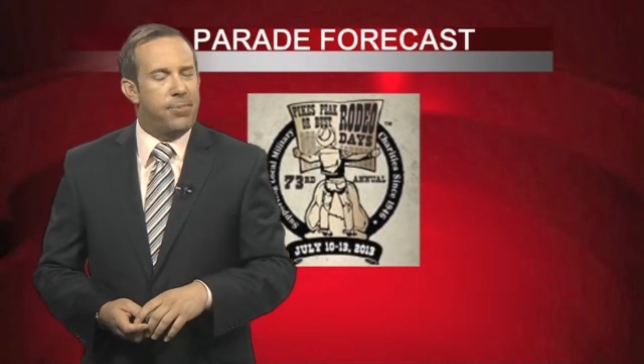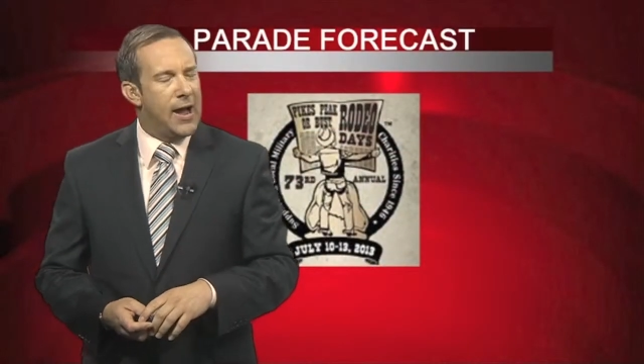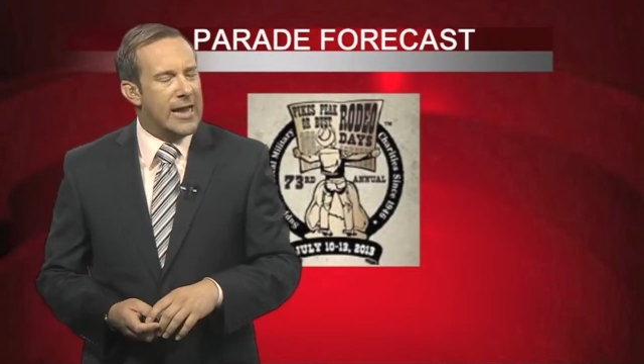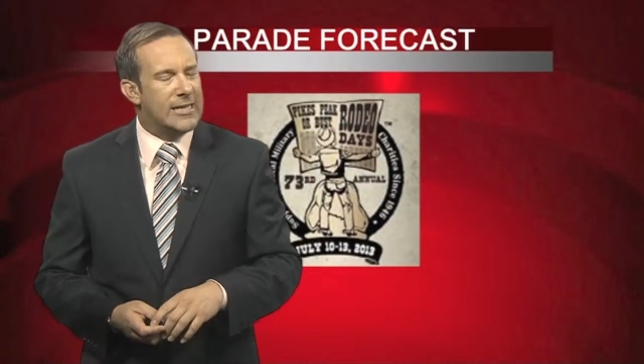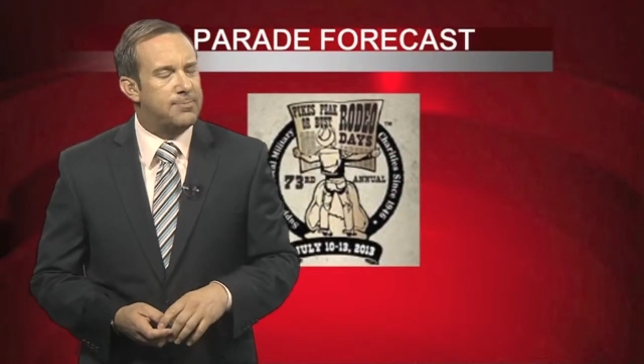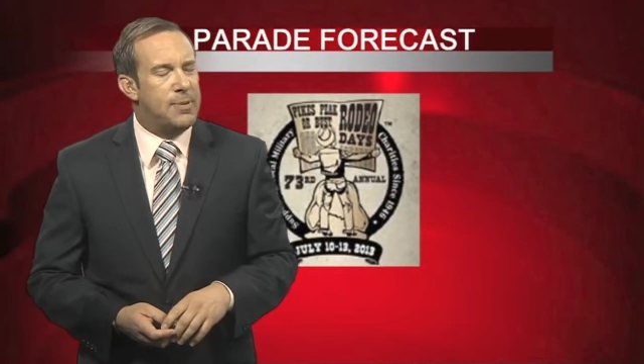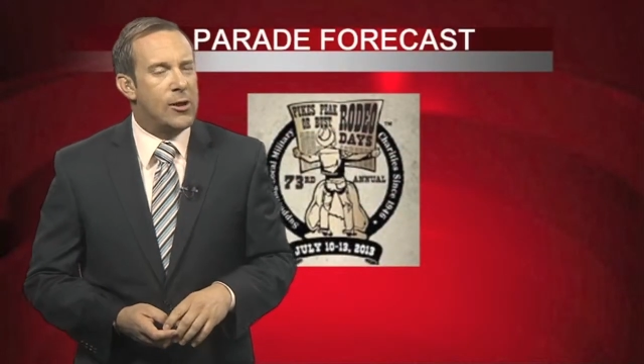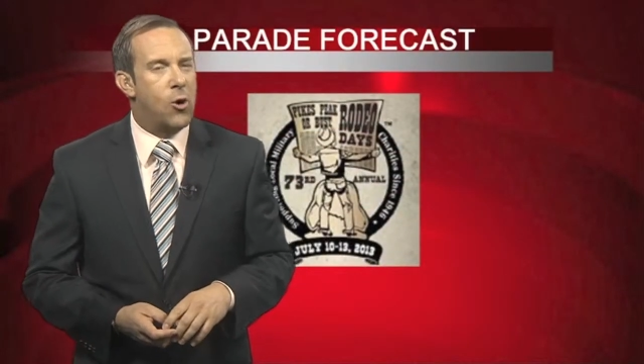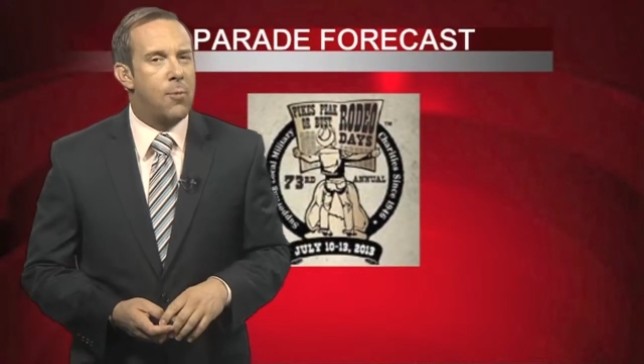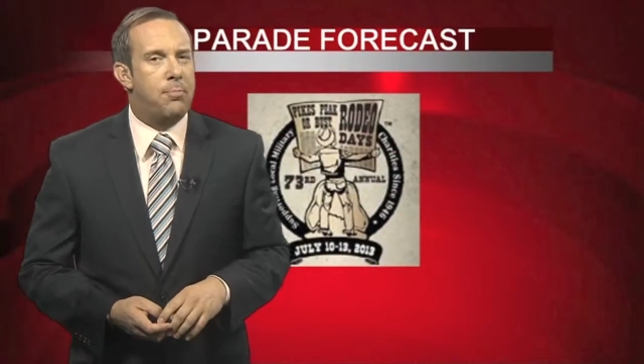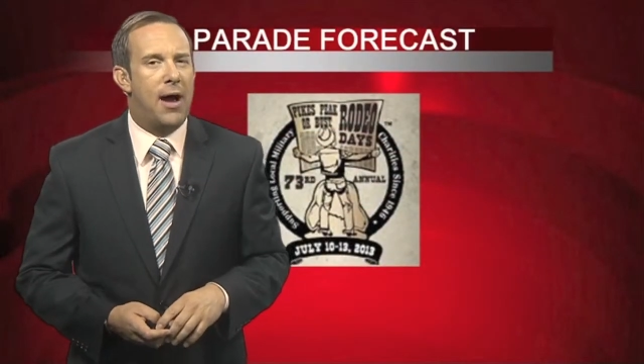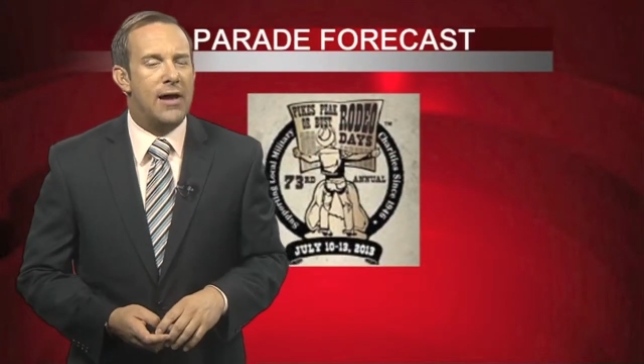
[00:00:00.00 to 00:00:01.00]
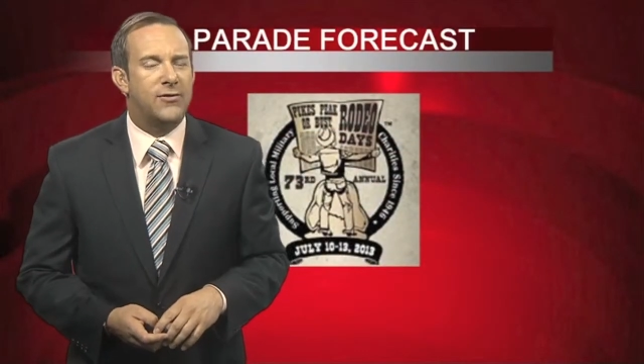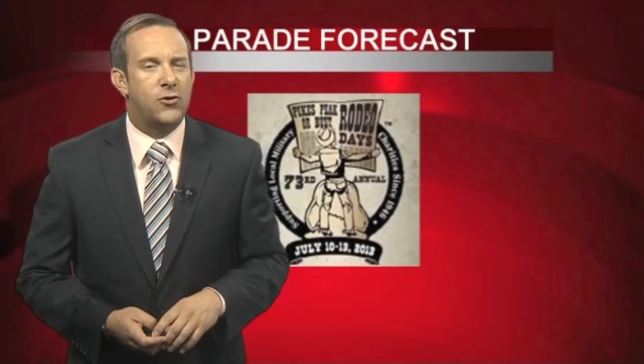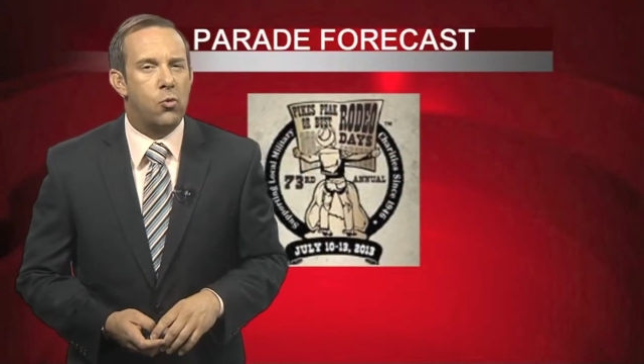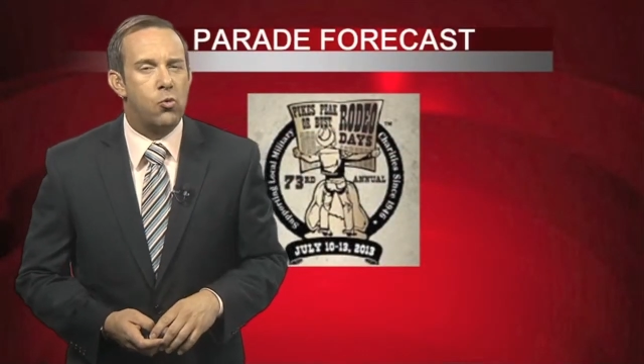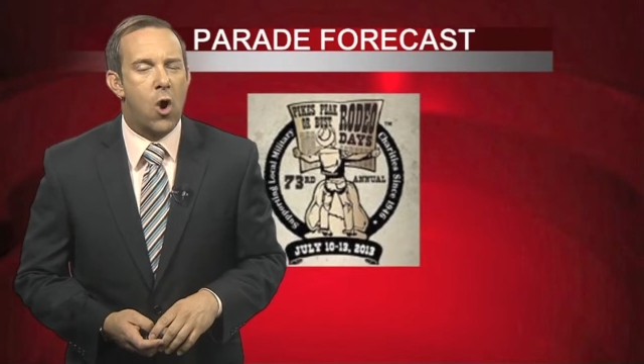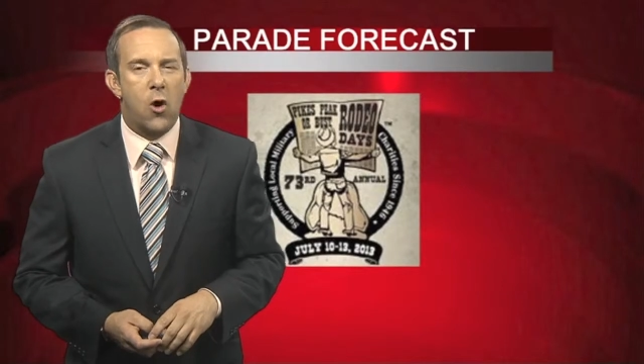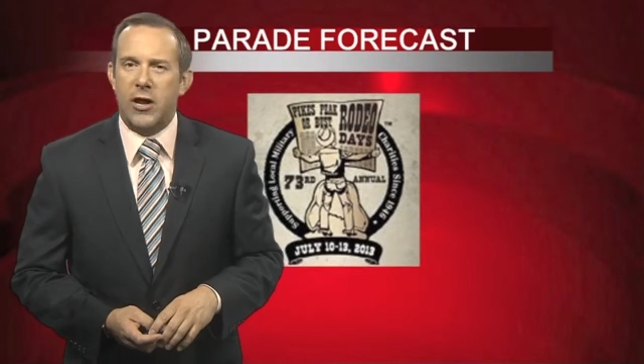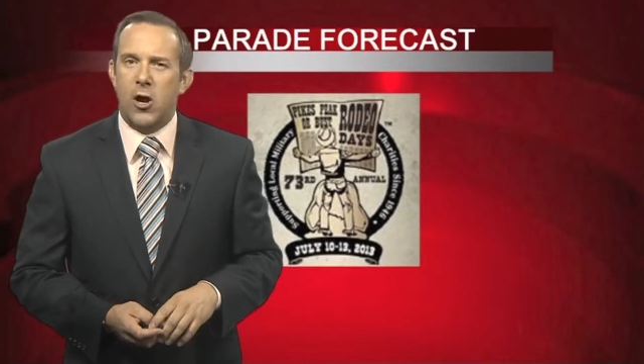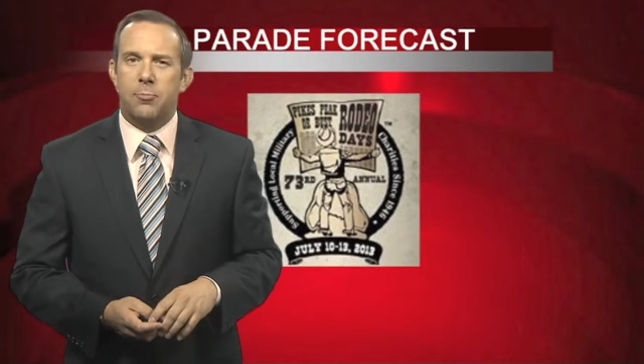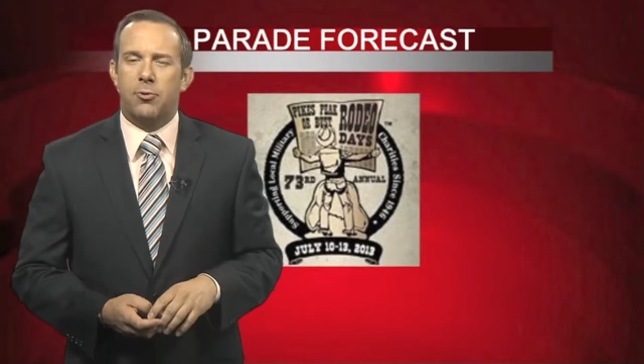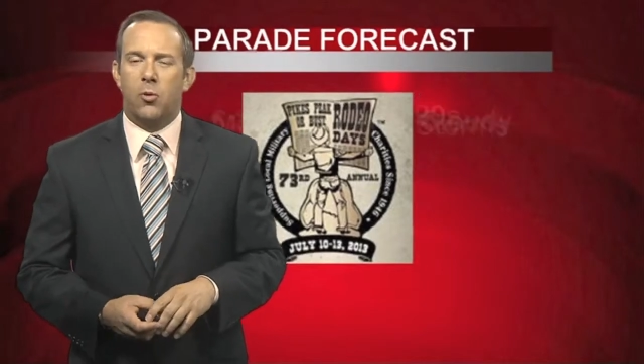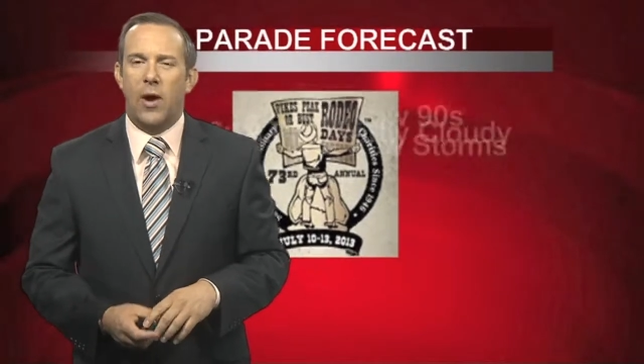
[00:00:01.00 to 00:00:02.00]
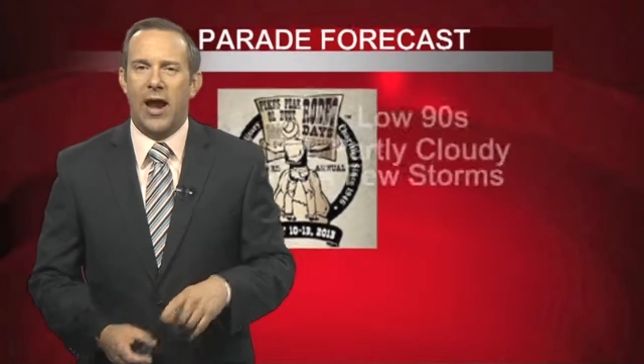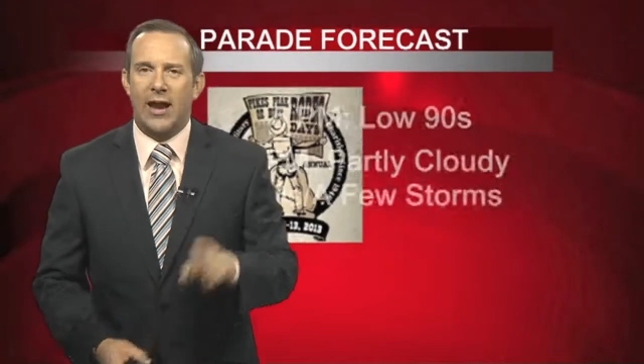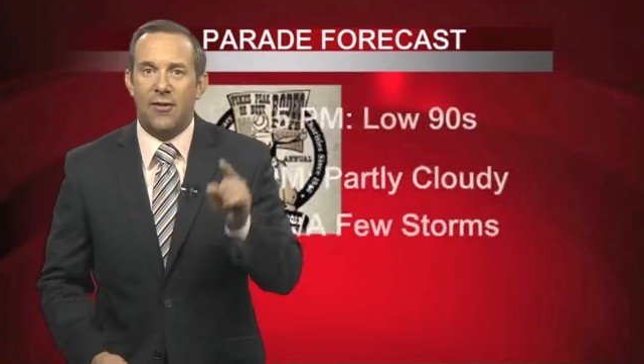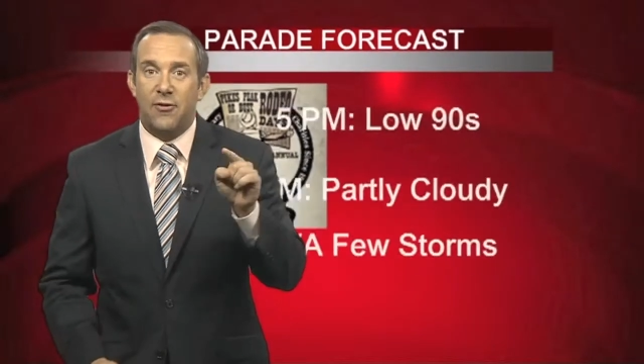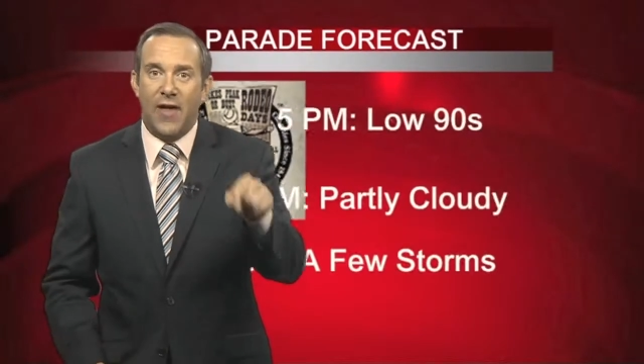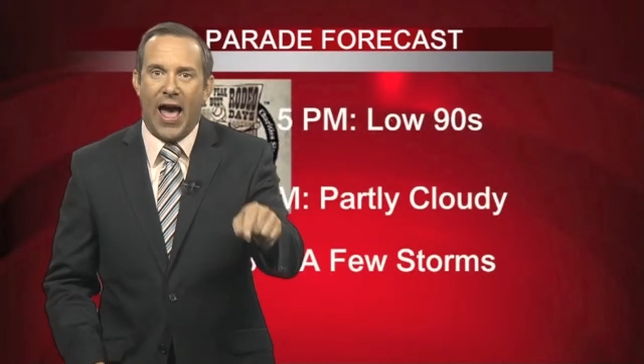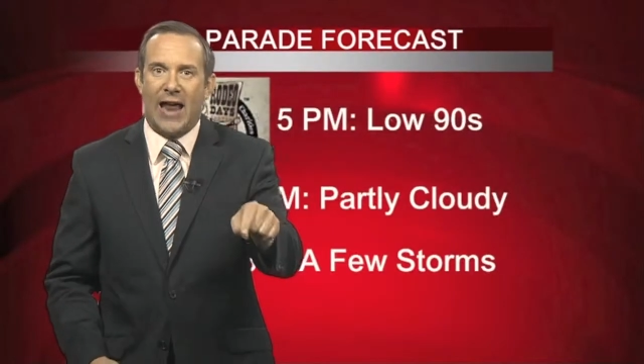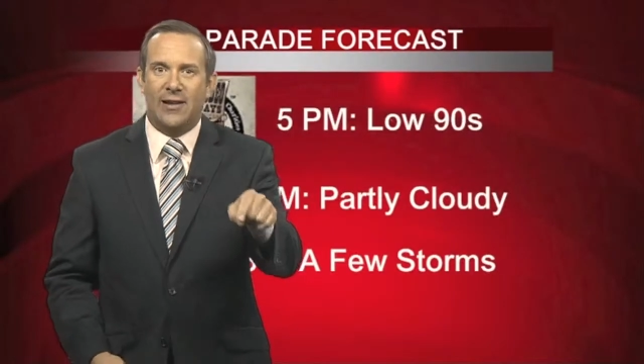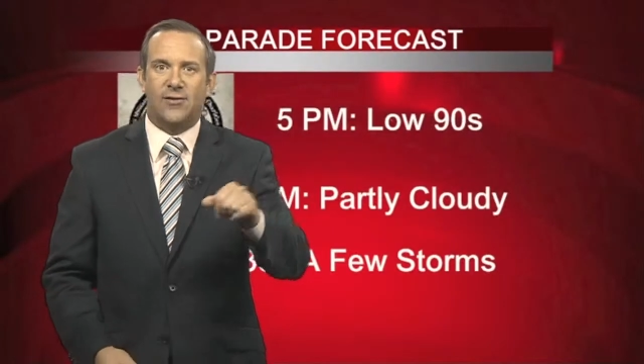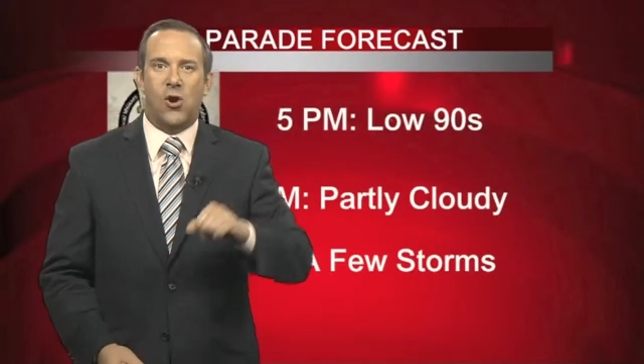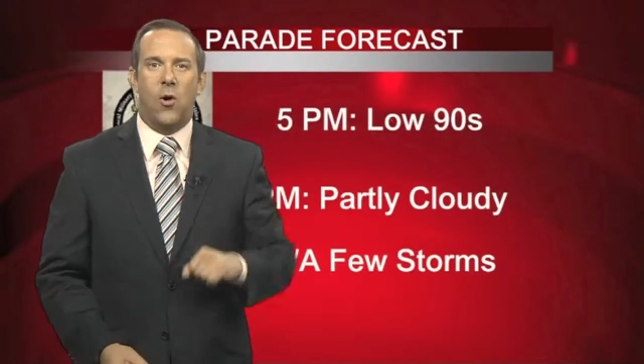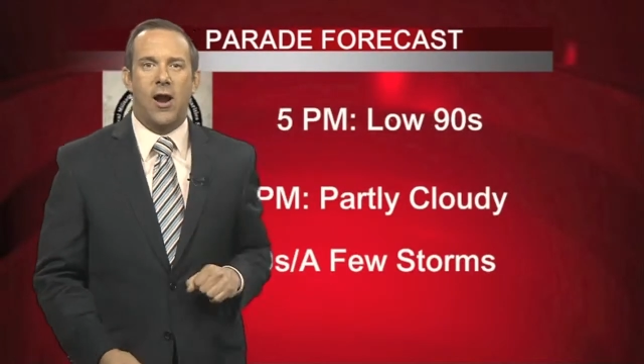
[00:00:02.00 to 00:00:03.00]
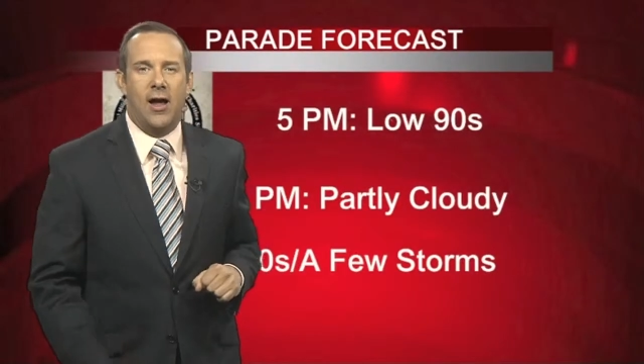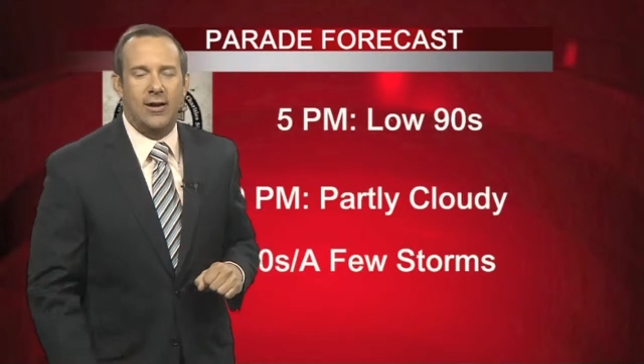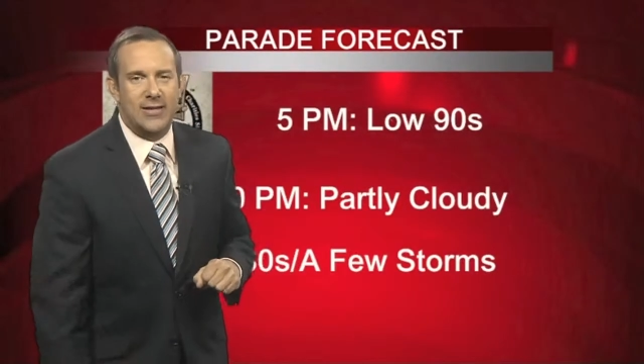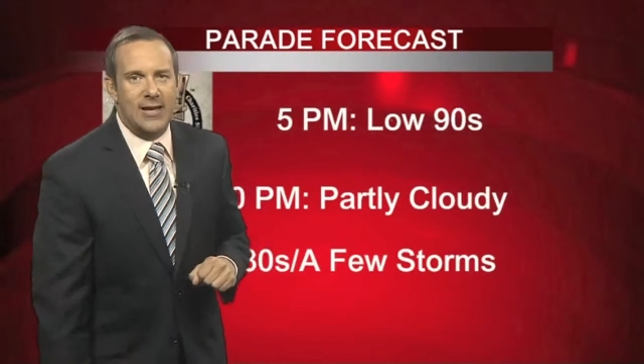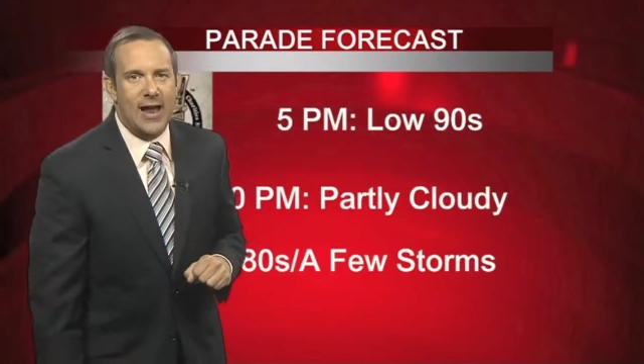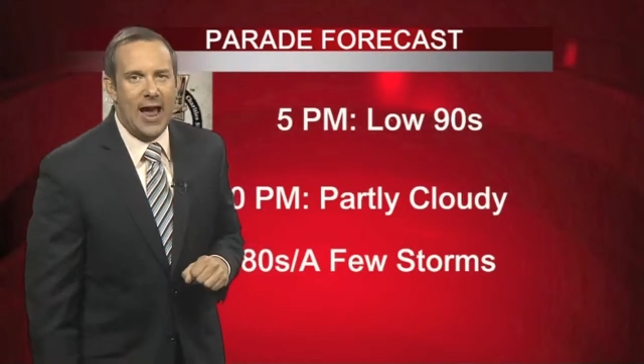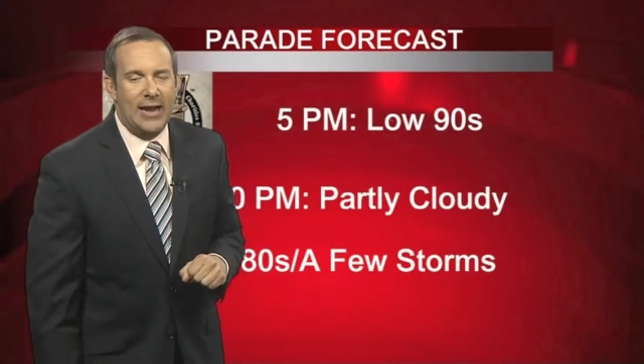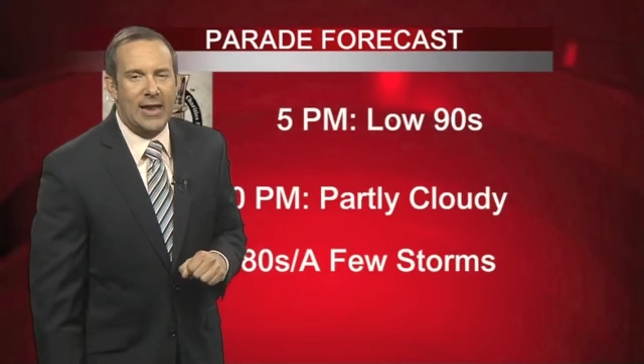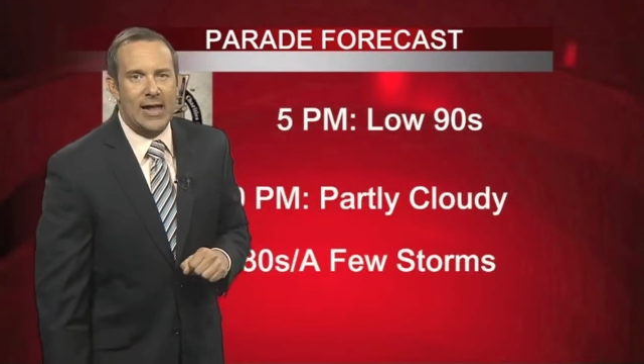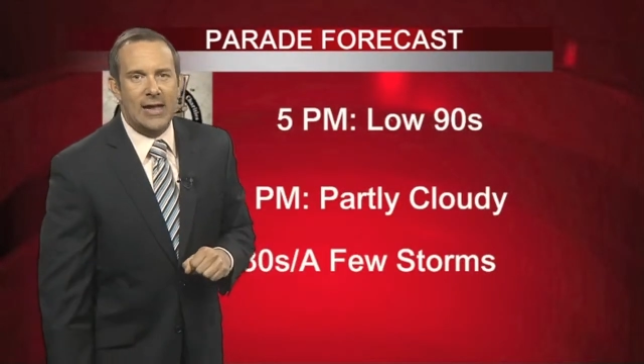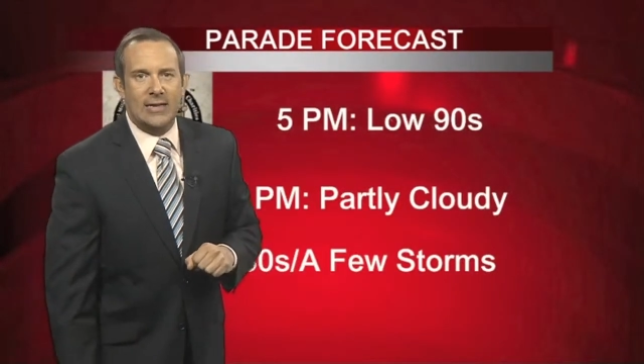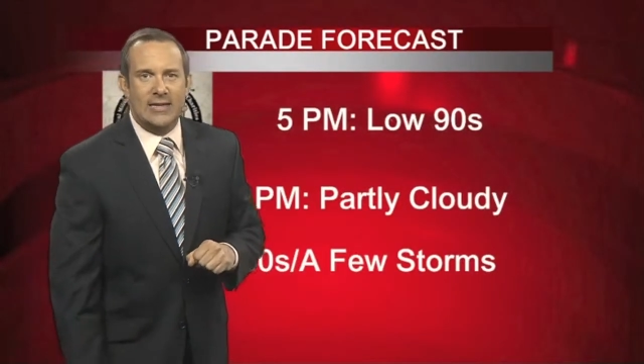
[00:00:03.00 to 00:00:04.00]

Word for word: Pikes Peak or Bust Rodeo Parade, that is going on tonight.